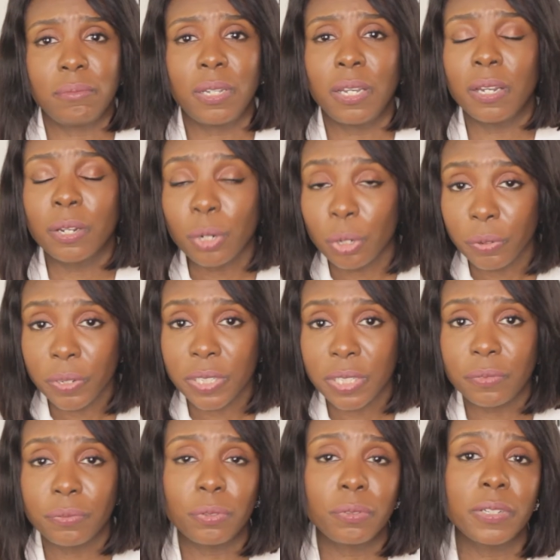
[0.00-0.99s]
a
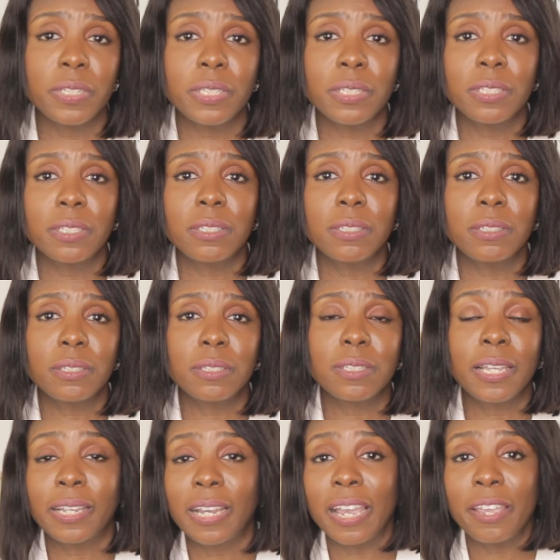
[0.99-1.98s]
currency, for instance,
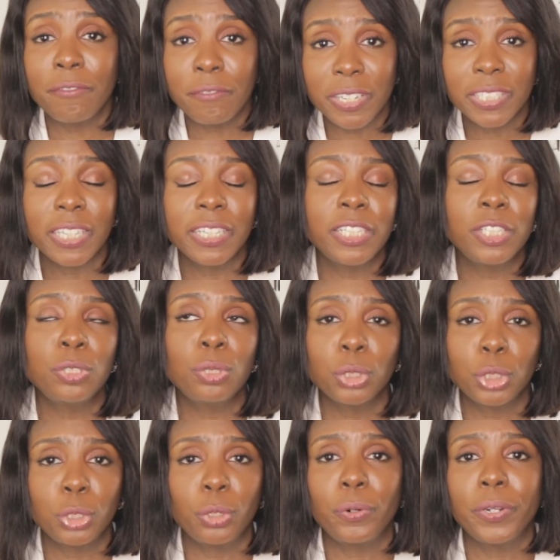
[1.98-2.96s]
like I invested in
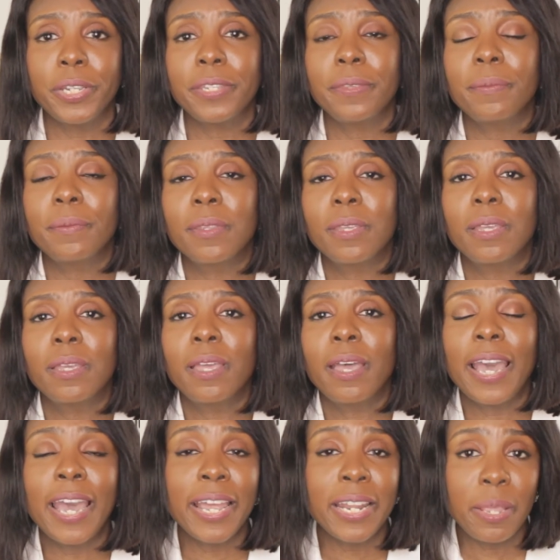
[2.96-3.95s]
Dogecoin
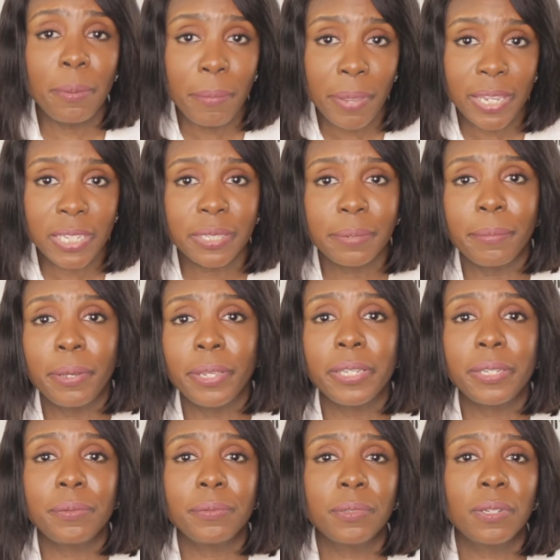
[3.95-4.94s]
and it makes
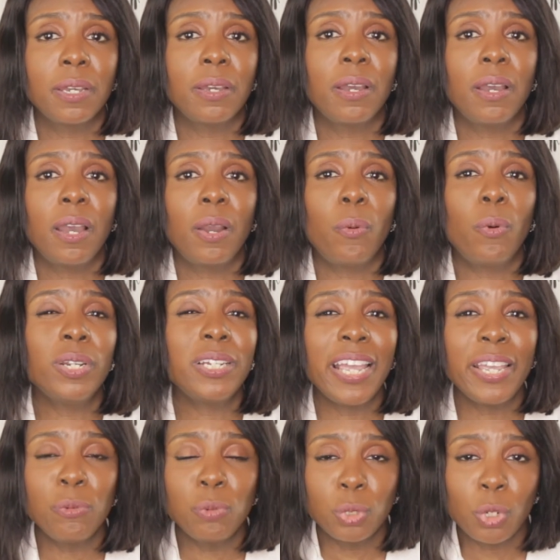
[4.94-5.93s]
money. What
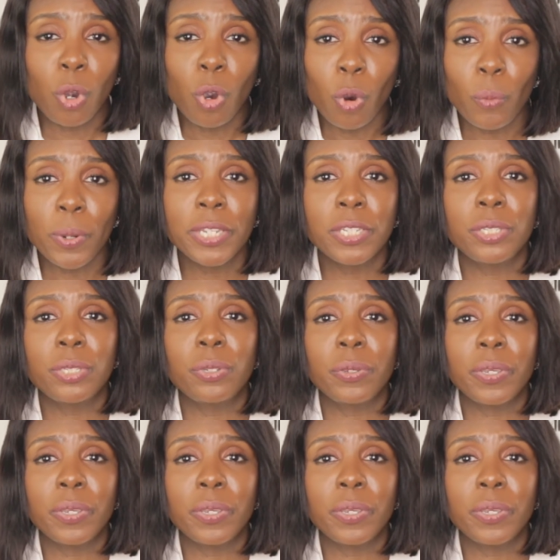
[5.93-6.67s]
I would always do